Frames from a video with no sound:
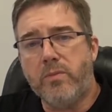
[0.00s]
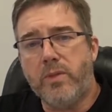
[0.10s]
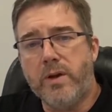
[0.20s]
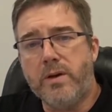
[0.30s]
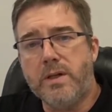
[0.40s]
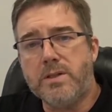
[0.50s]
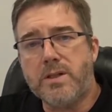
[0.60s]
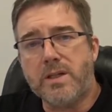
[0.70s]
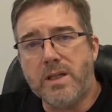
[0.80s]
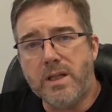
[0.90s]
there is
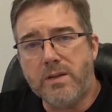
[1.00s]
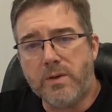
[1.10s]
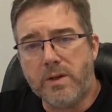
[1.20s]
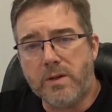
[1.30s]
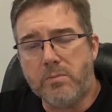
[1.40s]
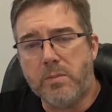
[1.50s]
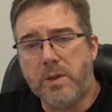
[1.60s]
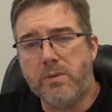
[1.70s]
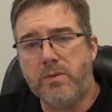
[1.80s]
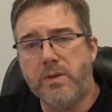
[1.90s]
significant
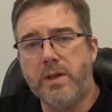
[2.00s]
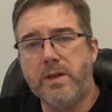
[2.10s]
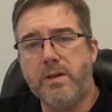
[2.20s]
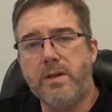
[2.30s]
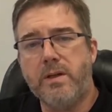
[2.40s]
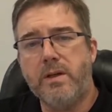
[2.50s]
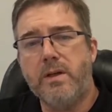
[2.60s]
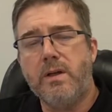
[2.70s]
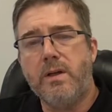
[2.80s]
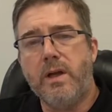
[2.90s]
benefit
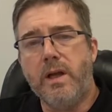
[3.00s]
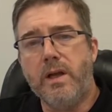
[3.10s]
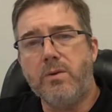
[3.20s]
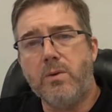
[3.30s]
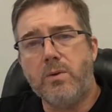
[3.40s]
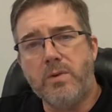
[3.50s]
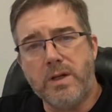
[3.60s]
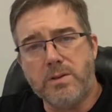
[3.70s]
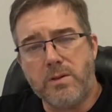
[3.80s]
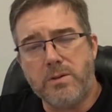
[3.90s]
and or
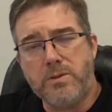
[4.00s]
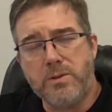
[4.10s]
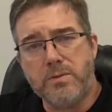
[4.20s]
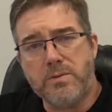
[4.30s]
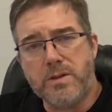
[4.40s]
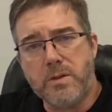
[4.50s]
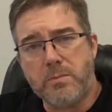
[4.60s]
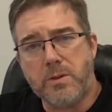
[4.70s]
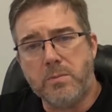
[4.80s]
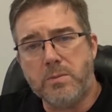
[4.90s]
resolution of
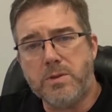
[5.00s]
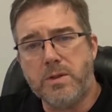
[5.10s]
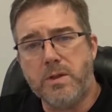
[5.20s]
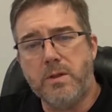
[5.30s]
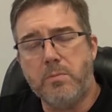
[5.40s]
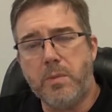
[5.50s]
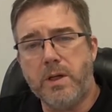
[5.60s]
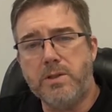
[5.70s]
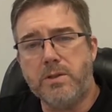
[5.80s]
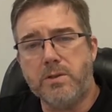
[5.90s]
symptoms in
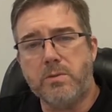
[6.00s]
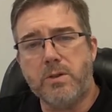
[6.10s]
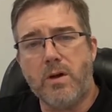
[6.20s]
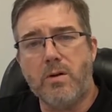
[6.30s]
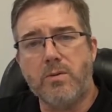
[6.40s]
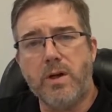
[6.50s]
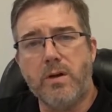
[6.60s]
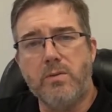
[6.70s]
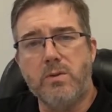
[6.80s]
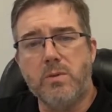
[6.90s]
patients with long
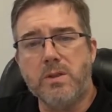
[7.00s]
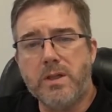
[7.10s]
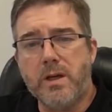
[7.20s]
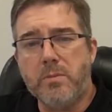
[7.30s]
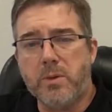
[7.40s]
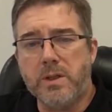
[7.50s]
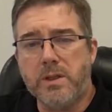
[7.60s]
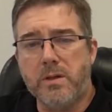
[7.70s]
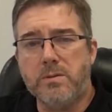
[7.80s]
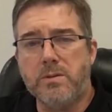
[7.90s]
COVID with tapering
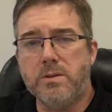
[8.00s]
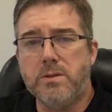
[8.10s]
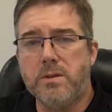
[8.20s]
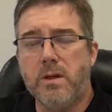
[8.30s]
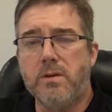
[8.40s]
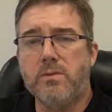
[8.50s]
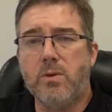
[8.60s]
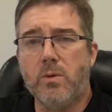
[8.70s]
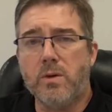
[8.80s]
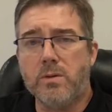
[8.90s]
doses of
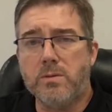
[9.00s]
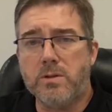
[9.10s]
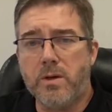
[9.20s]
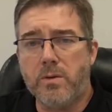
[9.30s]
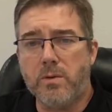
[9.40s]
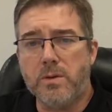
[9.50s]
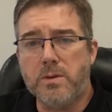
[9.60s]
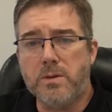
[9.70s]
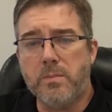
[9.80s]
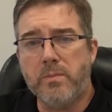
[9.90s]
corticosteroids.